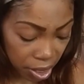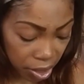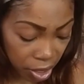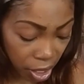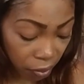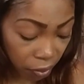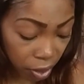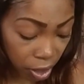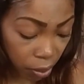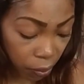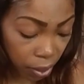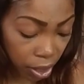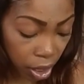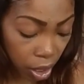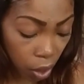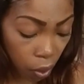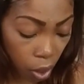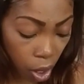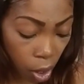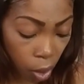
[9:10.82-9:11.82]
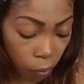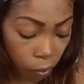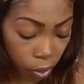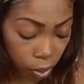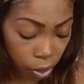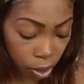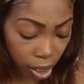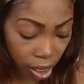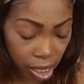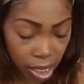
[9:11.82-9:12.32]
You definitely don't want to go
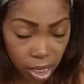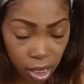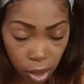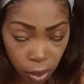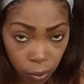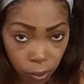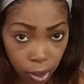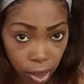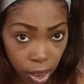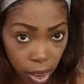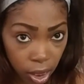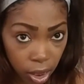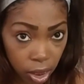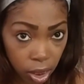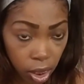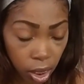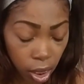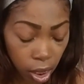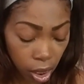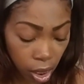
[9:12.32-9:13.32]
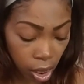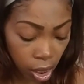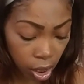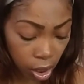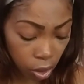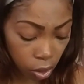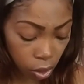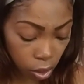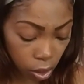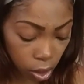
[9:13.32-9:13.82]
over, like I said, the 1 inch
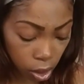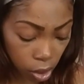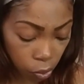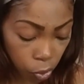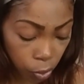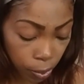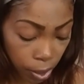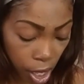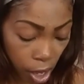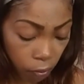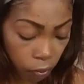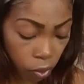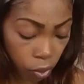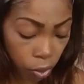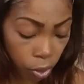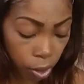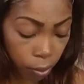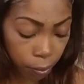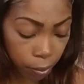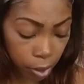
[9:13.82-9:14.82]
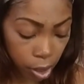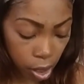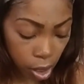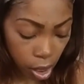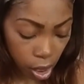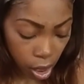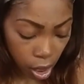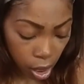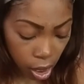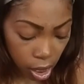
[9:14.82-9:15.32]
heel platform,
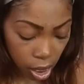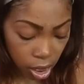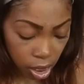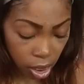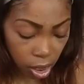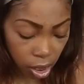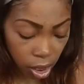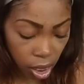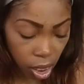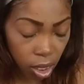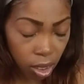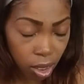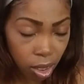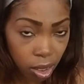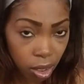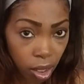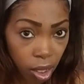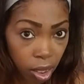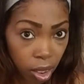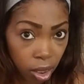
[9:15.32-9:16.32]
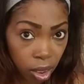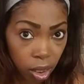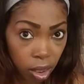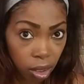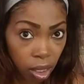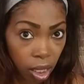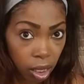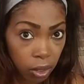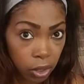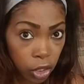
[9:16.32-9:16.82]
because anything else is starting to
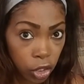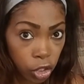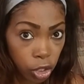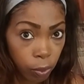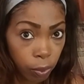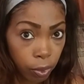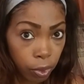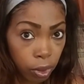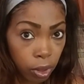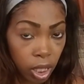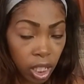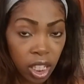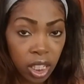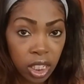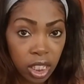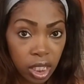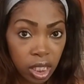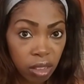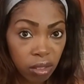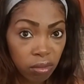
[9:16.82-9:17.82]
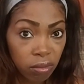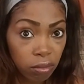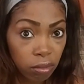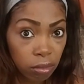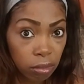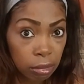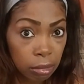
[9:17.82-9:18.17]
look kind of stripper-ish.